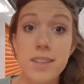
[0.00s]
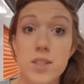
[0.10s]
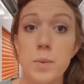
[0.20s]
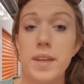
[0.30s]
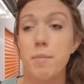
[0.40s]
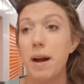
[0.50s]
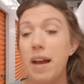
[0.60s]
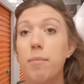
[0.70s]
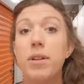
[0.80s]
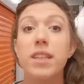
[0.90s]
this week
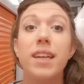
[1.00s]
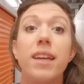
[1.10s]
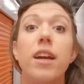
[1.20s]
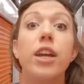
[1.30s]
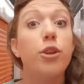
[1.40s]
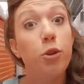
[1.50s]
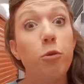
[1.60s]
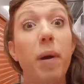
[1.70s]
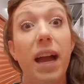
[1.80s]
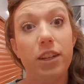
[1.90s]
by building a
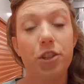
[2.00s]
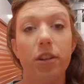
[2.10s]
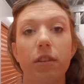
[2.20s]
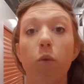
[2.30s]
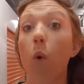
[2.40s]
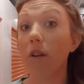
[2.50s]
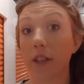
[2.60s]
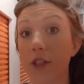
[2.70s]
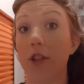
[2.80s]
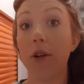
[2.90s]
new batch of
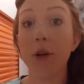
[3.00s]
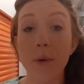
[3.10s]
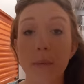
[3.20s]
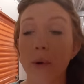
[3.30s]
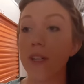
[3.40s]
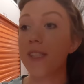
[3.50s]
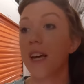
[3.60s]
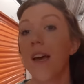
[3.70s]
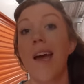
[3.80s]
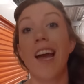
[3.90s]
walnut charcuterie boards,
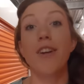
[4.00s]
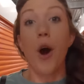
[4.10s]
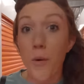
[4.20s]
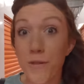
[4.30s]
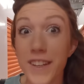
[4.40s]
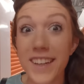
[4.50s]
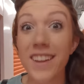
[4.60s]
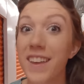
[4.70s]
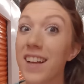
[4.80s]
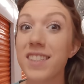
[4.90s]
and hopefully
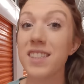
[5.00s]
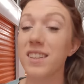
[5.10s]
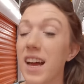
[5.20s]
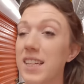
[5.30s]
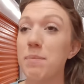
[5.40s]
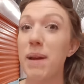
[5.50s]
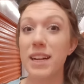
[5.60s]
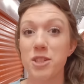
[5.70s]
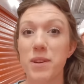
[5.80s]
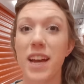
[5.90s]
that's the last
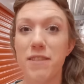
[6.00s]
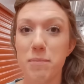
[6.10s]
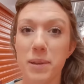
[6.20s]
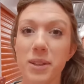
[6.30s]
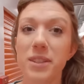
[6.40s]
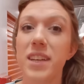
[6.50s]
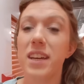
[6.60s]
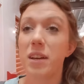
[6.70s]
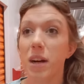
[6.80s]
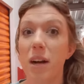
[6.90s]
batch we have to build
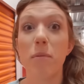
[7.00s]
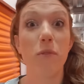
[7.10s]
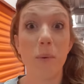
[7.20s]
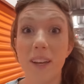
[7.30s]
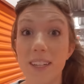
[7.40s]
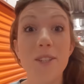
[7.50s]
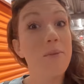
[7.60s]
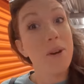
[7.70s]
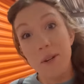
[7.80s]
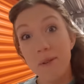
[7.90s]
uh, before we get
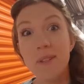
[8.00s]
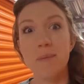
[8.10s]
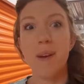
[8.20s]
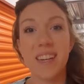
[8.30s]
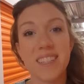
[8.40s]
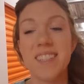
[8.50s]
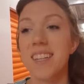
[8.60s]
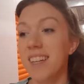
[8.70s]
into our new space.